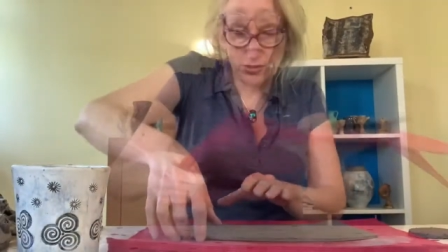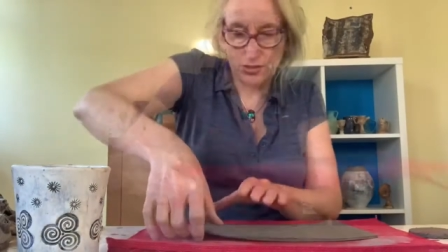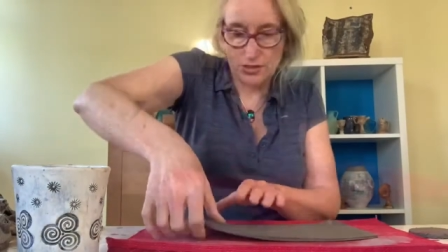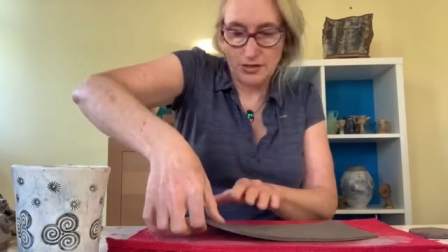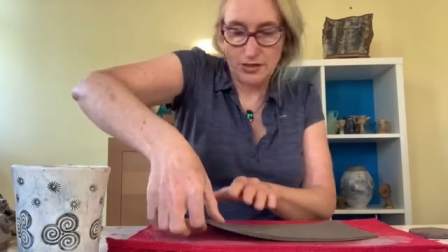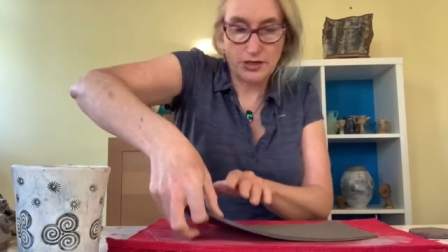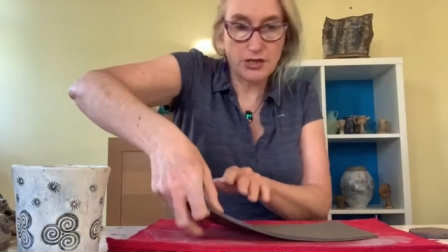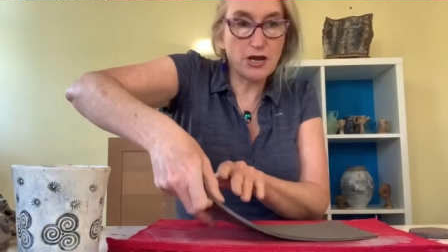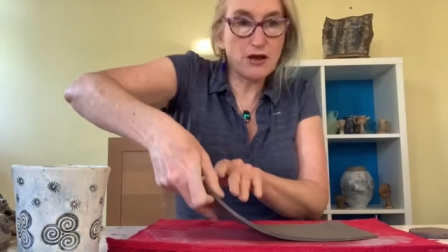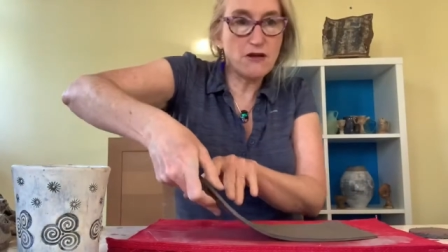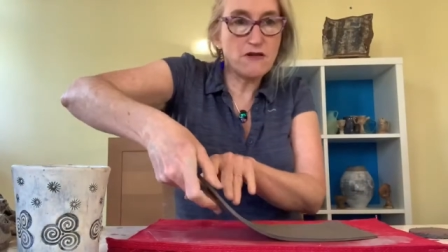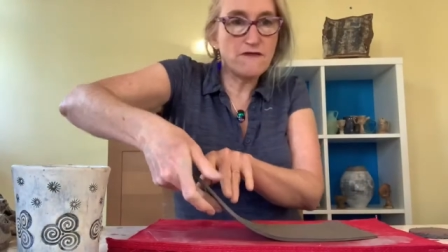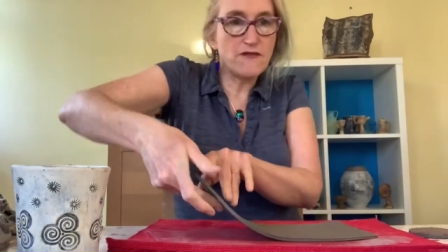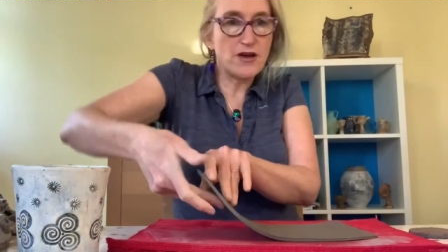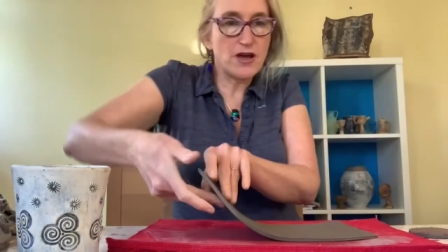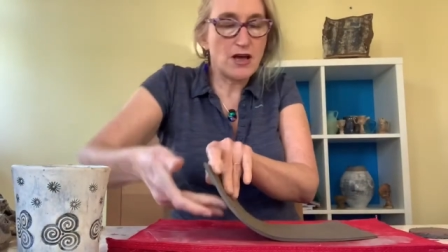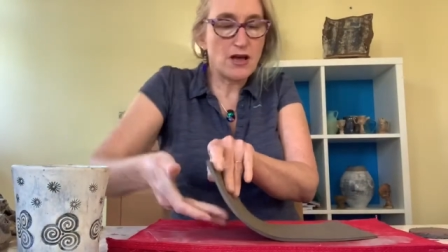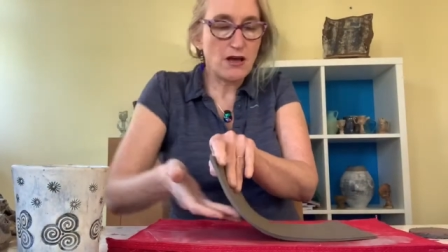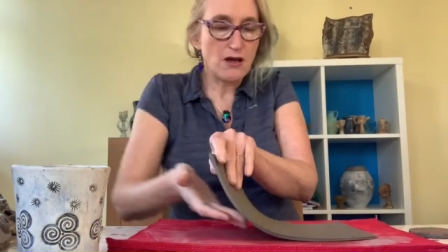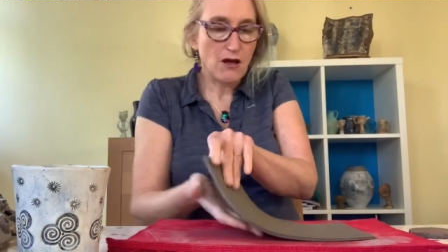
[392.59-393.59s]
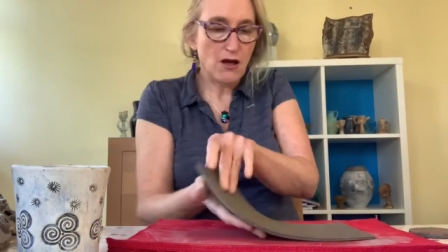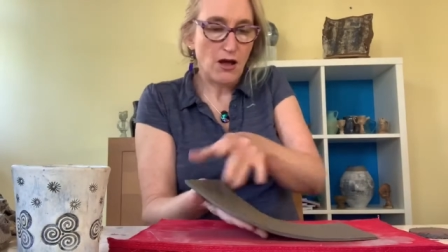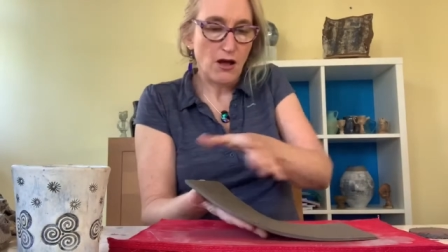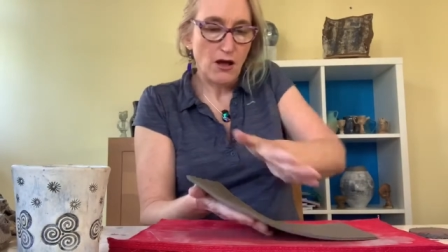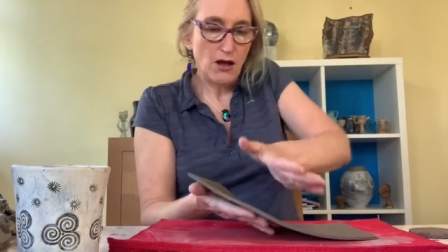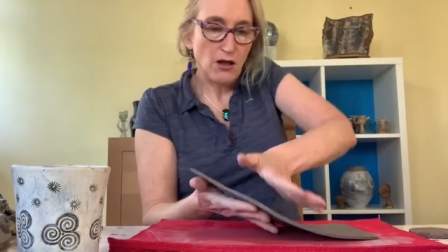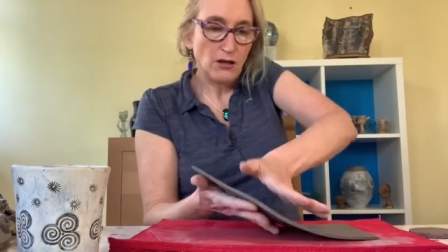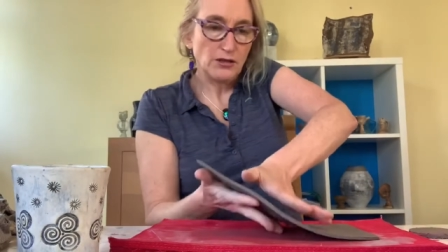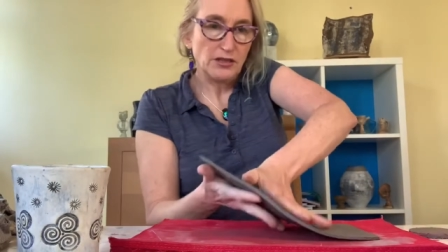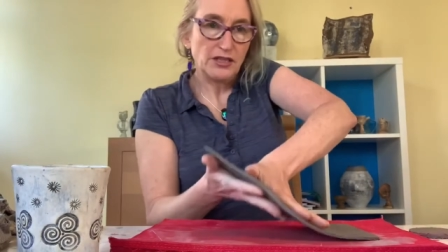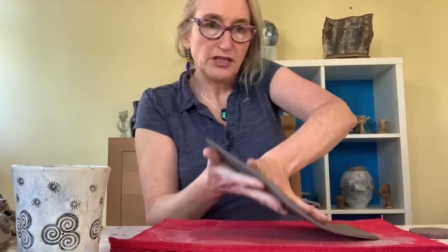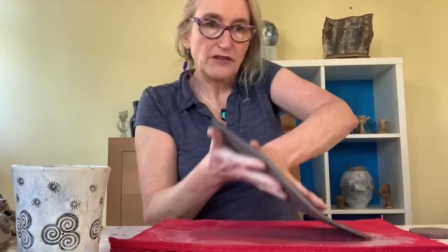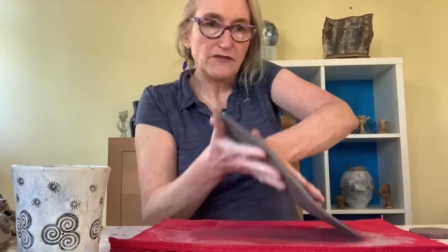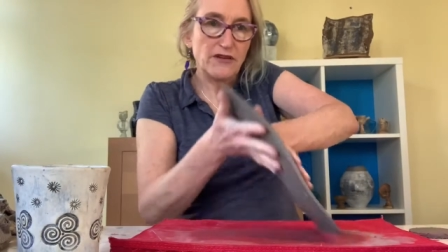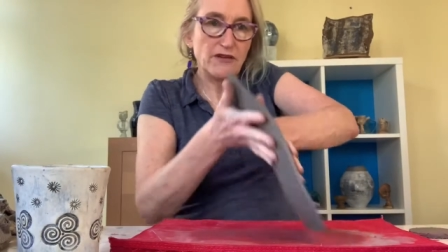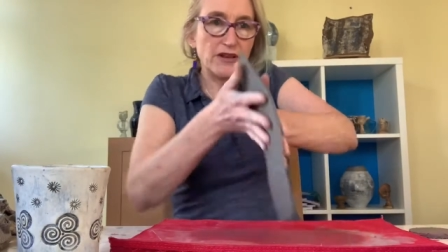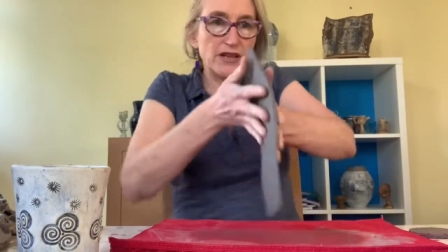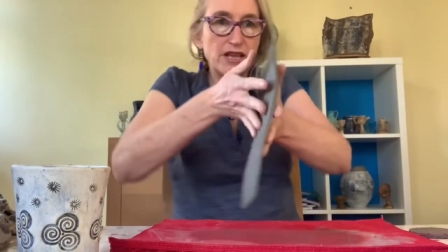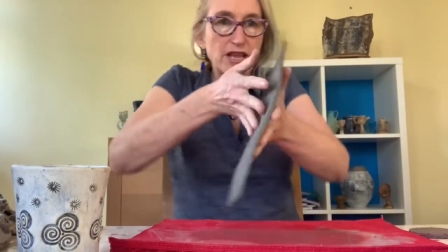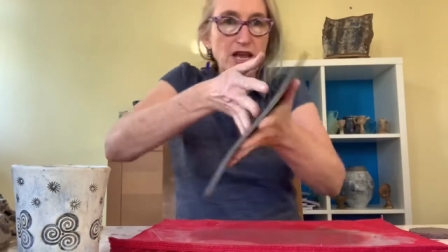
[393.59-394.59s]
Turn it over, holding it
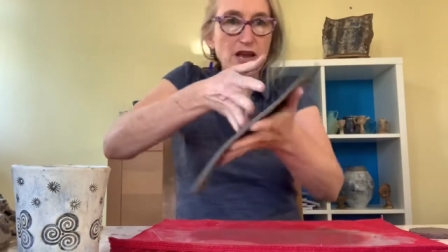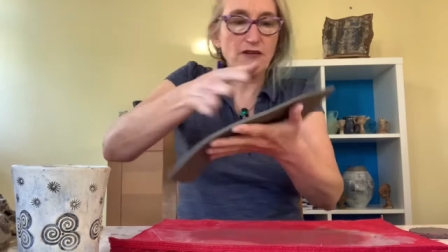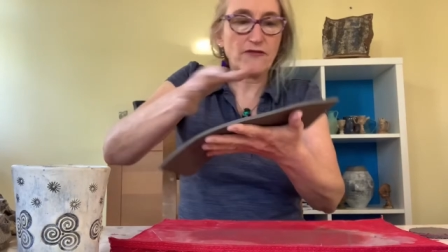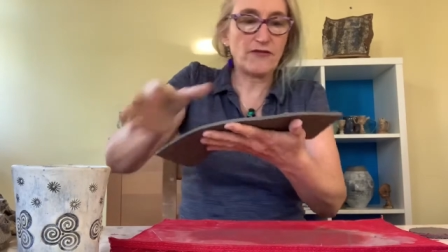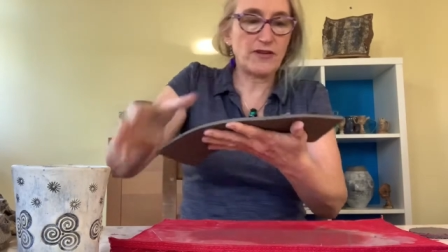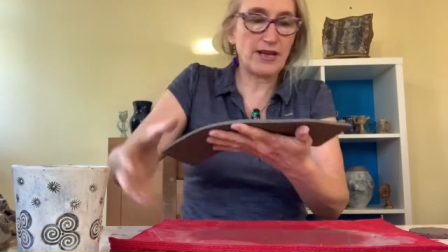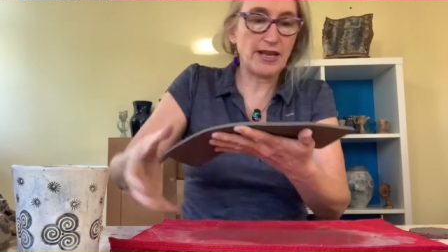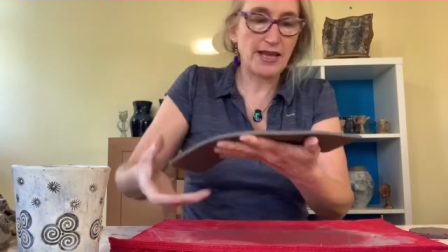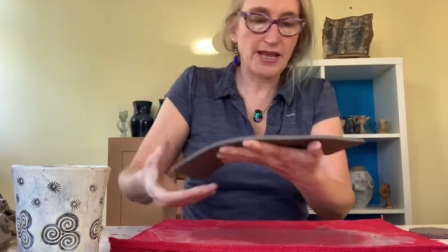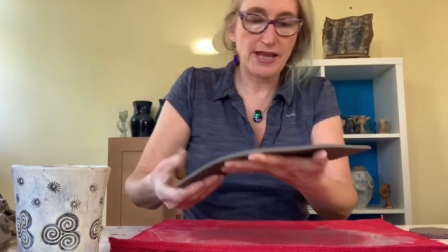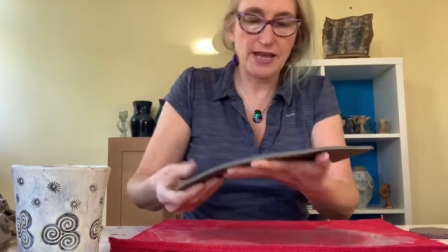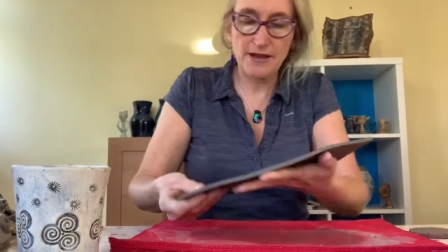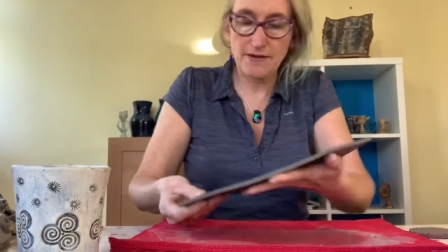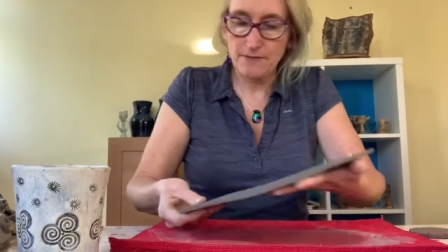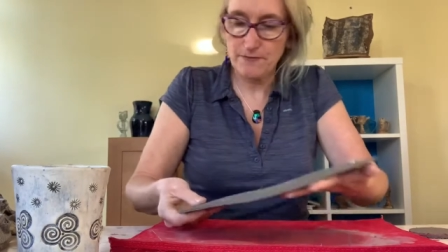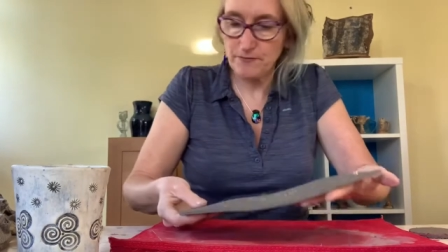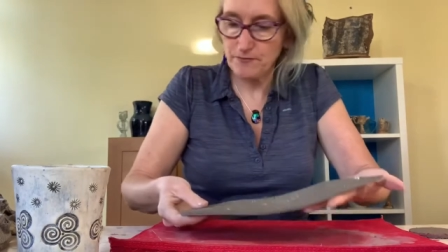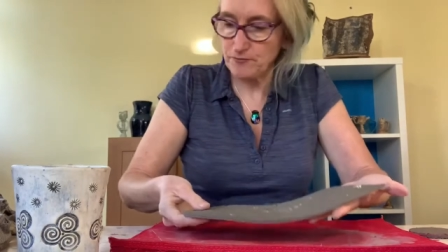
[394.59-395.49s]
very carefully.